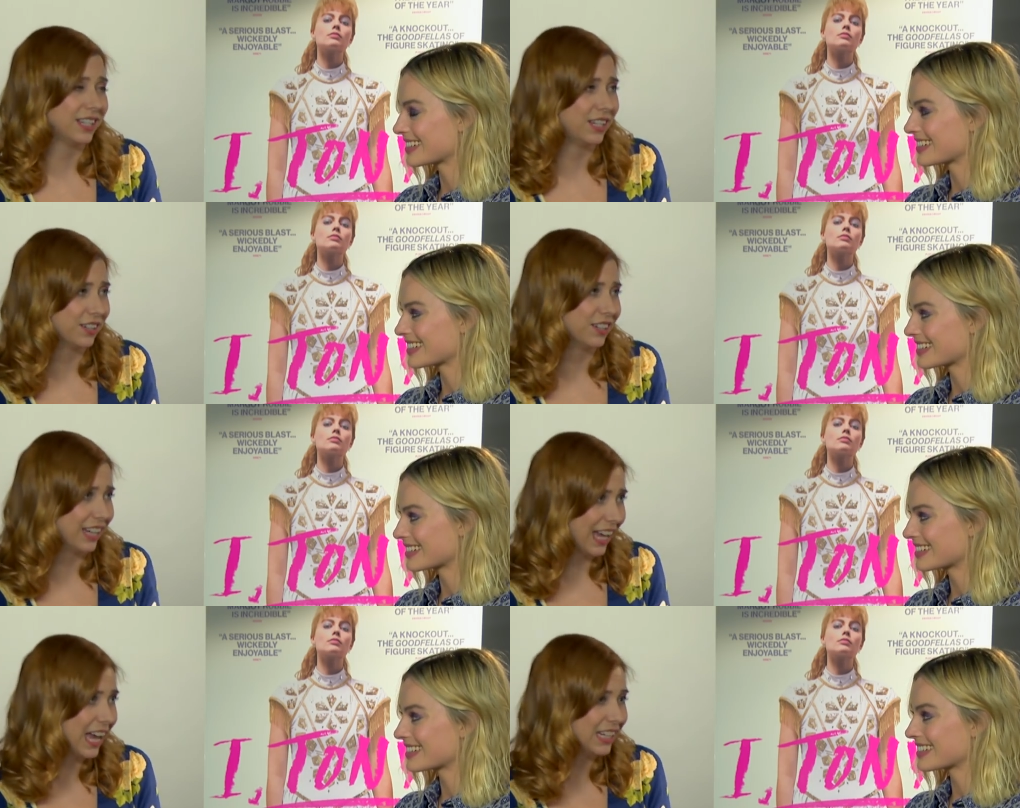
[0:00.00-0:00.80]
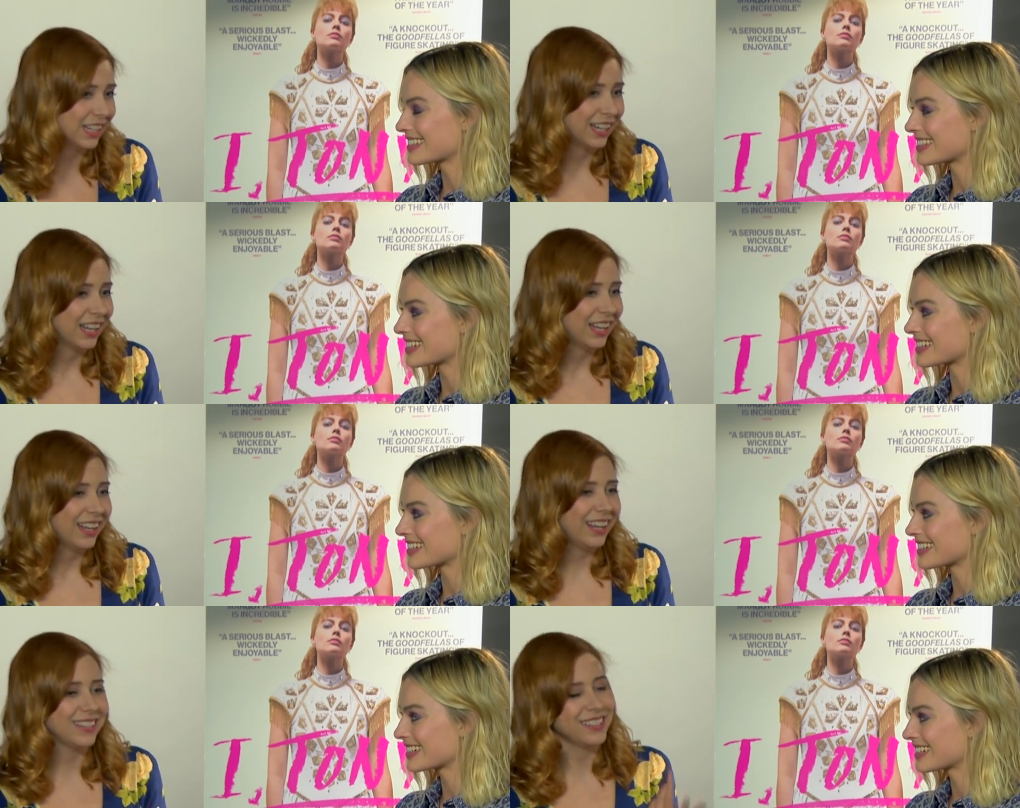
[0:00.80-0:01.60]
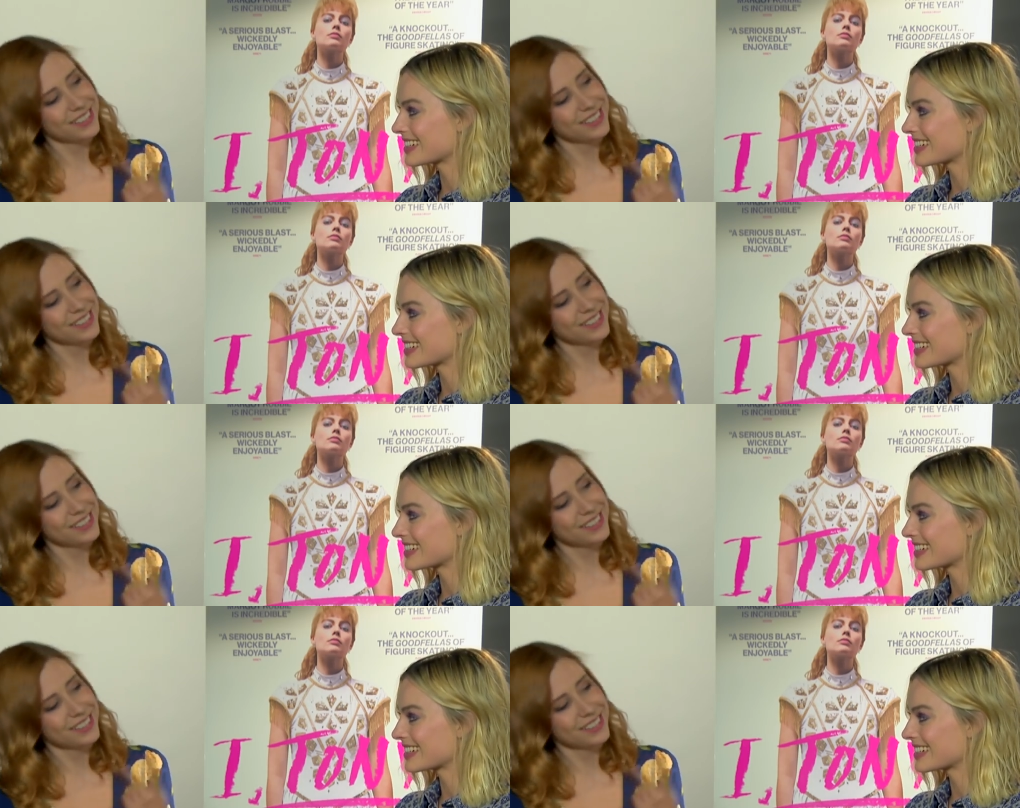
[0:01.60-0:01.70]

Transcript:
Speaker 1: see her again. Yeah, it's